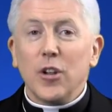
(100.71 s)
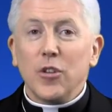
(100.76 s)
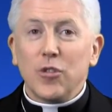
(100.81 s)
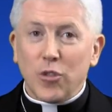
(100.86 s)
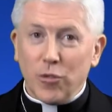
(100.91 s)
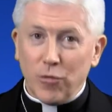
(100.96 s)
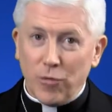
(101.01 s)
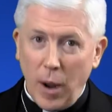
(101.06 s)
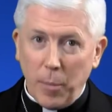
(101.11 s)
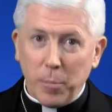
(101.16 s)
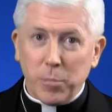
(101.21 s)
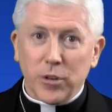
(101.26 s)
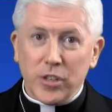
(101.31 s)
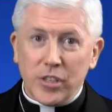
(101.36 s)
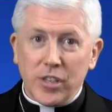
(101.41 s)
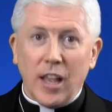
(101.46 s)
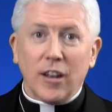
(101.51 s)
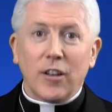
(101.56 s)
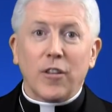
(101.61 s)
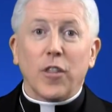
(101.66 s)
to
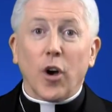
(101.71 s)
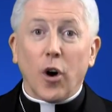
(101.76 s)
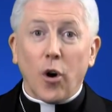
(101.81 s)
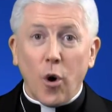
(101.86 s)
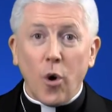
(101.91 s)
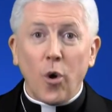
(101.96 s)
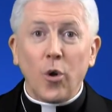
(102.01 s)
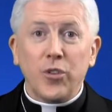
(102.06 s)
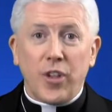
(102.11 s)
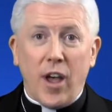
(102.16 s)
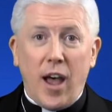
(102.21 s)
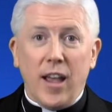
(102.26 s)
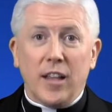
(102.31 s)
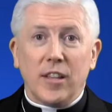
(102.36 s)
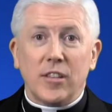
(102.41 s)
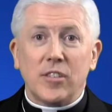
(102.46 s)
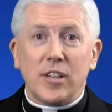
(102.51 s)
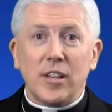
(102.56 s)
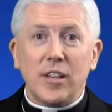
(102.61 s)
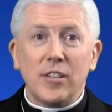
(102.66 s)
represent the whole
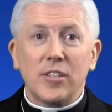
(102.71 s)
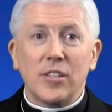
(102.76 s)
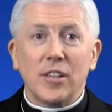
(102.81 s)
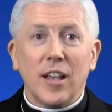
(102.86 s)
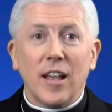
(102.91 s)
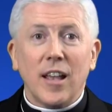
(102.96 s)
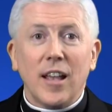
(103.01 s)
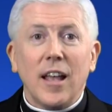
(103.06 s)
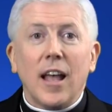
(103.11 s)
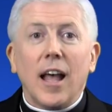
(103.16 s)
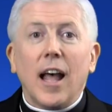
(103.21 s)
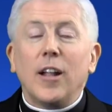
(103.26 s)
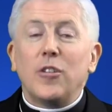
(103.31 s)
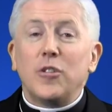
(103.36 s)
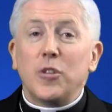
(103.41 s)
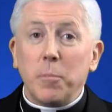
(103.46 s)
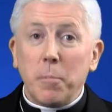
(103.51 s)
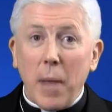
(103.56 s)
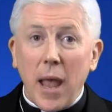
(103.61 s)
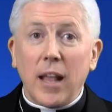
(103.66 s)
diocese and
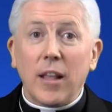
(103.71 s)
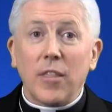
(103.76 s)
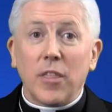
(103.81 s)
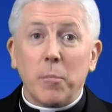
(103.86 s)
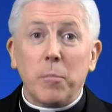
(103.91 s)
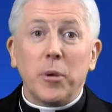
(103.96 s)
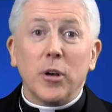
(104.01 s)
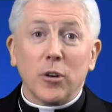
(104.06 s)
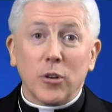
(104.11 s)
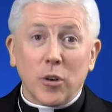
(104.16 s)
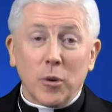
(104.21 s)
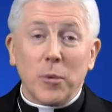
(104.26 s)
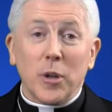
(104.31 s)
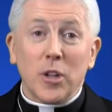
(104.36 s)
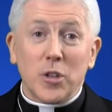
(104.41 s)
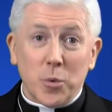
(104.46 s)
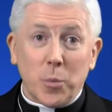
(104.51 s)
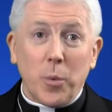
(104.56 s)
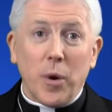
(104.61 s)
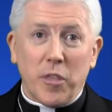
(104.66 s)
to make the
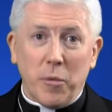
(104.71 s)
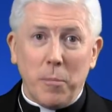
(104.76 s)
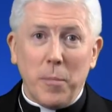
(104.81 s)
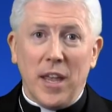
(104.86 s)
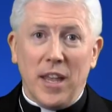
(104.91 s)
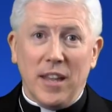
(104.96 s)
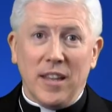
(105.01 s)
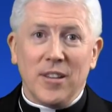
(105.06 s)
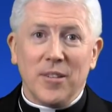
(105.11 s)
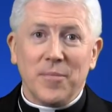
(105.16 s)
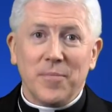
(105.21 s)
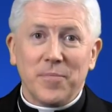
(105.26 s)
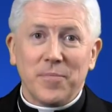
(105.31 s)
pilgrimage with me.